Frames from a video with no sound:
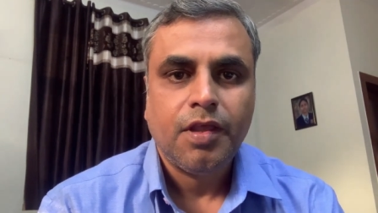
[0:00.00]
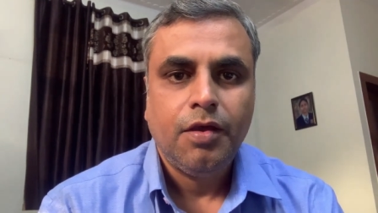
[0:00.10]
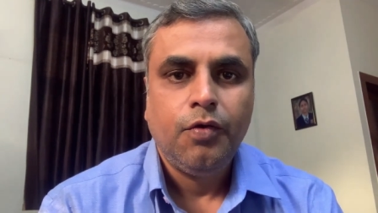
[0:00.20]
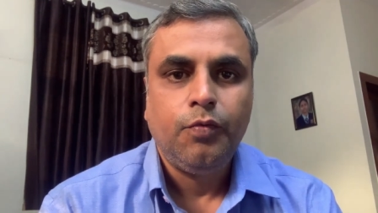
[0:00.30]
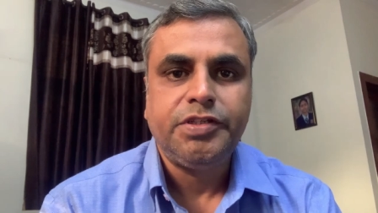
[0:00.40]

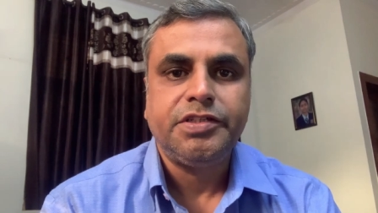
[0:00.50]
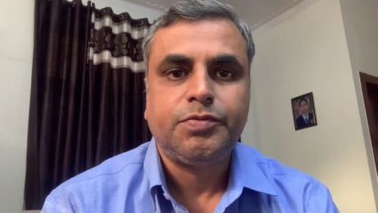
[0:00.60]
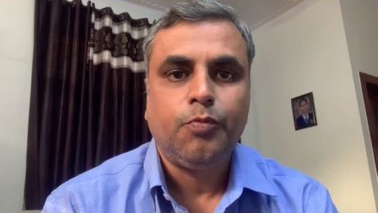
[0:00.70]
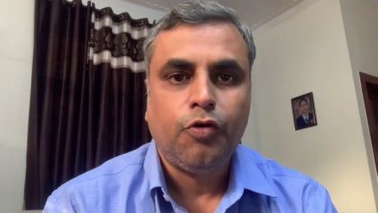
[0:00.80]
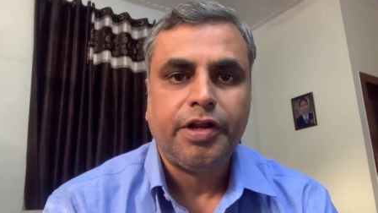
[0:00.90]
which is
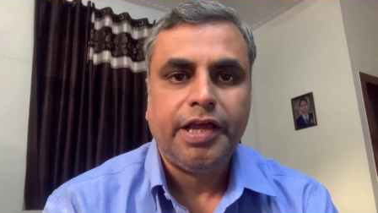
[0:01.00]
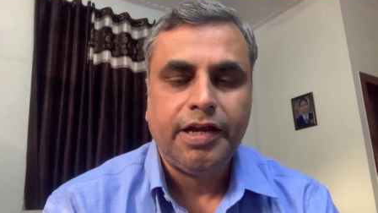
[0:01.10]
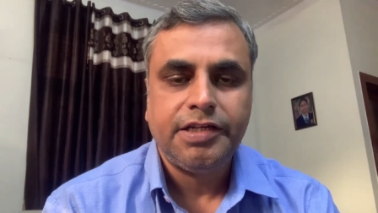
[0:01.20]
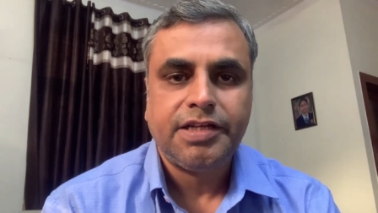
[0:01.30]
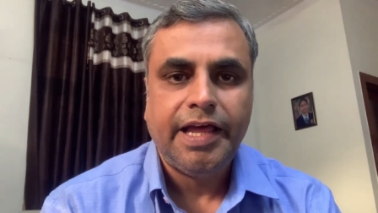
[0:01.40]
more
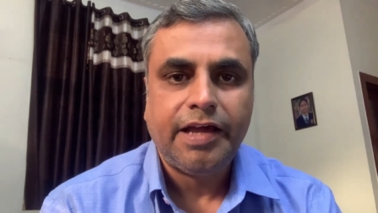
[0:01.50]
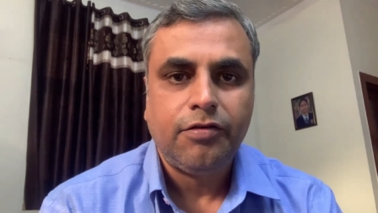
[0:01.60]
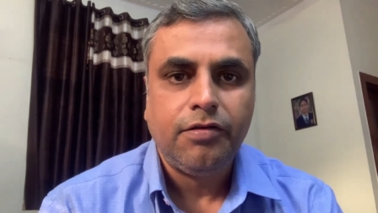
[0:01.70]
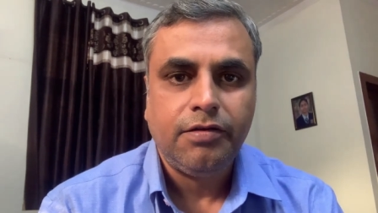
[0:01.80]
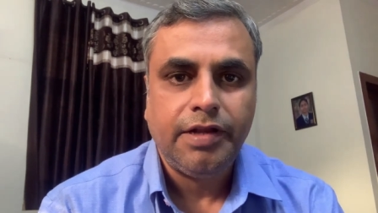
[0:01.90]
English-like
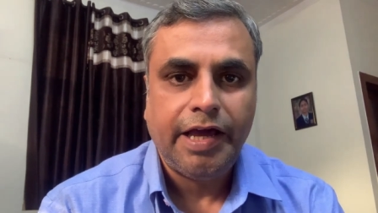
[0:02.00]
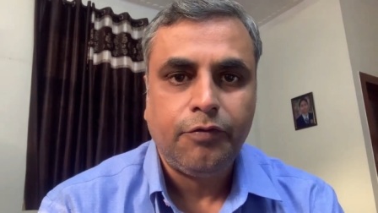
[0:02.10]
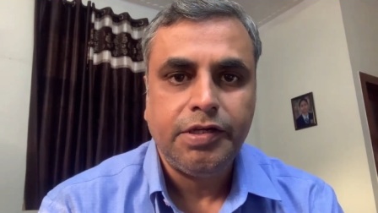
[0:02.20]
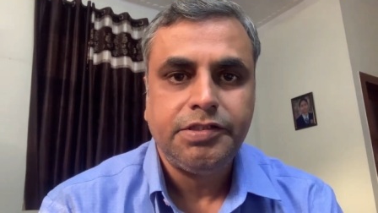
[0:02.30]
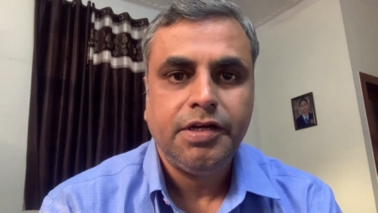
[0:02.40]

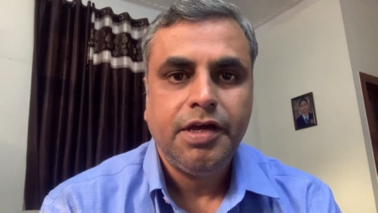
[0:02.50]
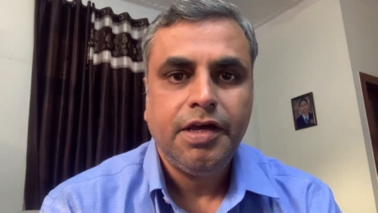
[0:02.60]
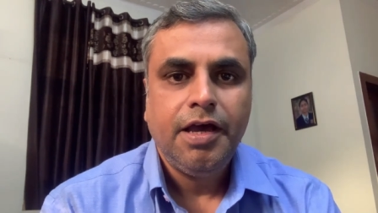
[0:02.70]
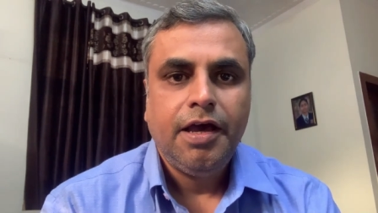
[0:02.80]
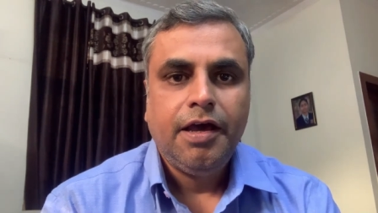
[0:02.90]
language,
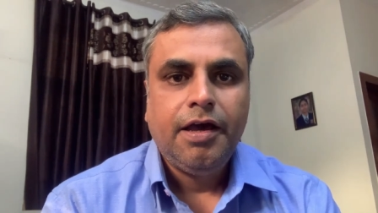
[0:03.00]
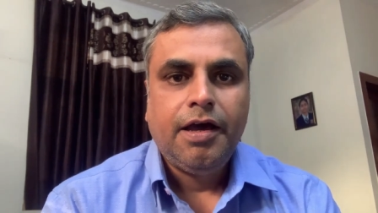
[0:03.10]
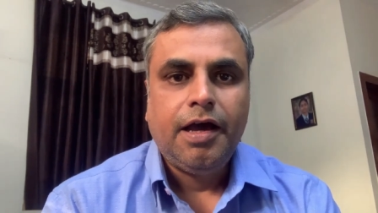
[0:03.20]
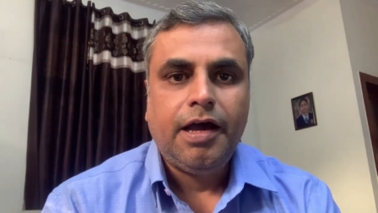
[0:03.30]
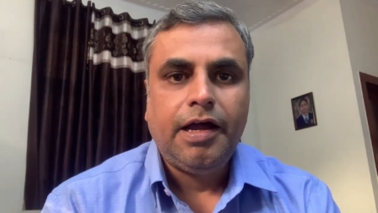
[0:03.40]

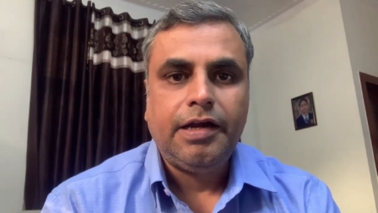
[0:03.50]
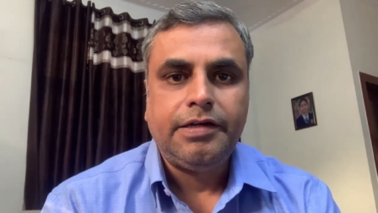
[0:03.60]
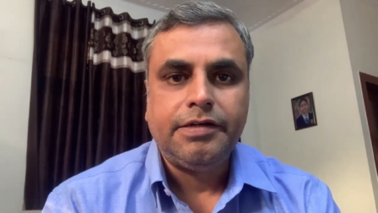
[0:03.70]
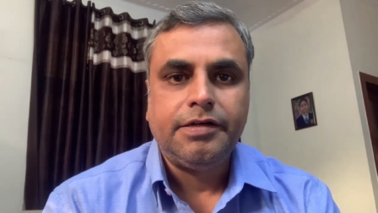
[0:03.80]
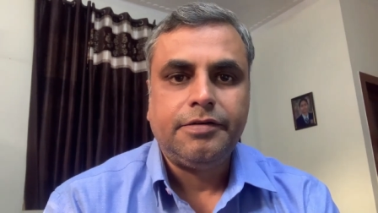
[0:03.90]
and
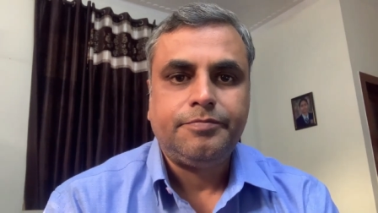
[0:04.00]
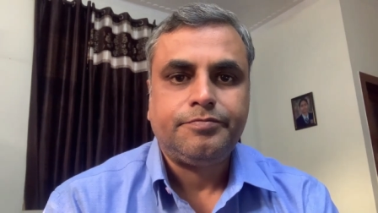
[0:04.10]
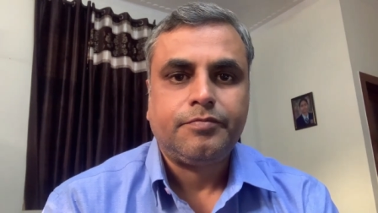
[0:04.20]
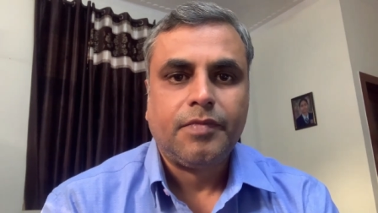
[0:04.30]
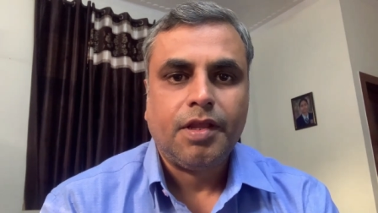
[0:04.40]
the
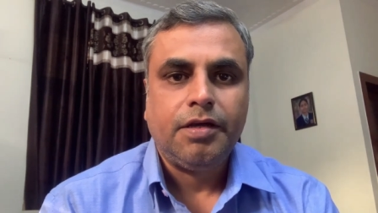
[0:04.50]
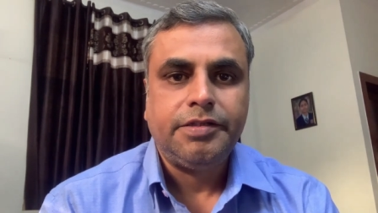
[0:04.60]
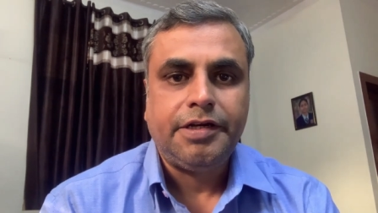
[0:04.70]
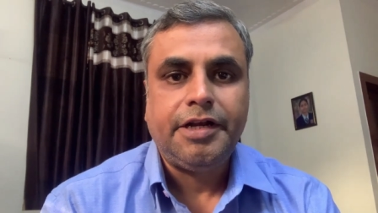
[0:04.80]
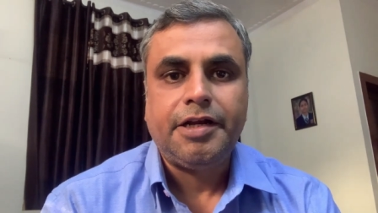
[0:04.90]

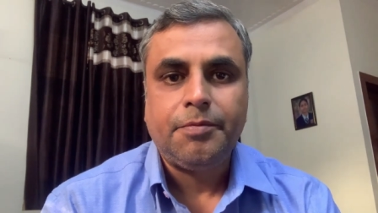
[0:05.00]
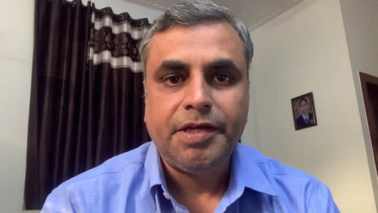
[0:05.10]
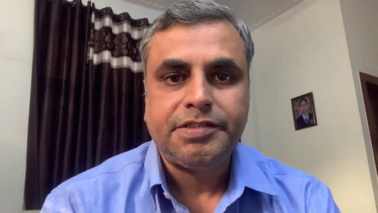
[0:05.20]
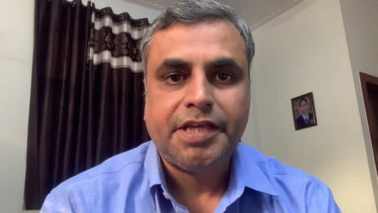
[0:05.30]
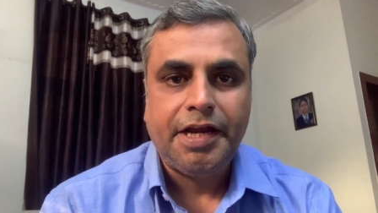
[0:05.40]
database
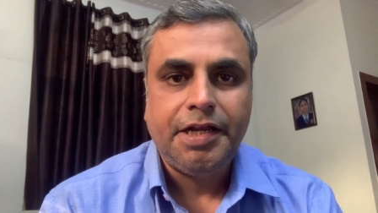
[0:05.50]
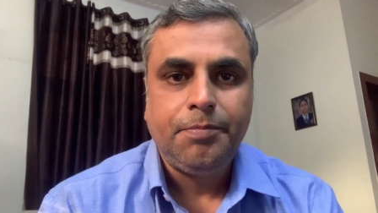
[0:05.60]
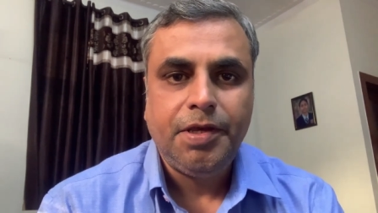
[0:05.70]
KDB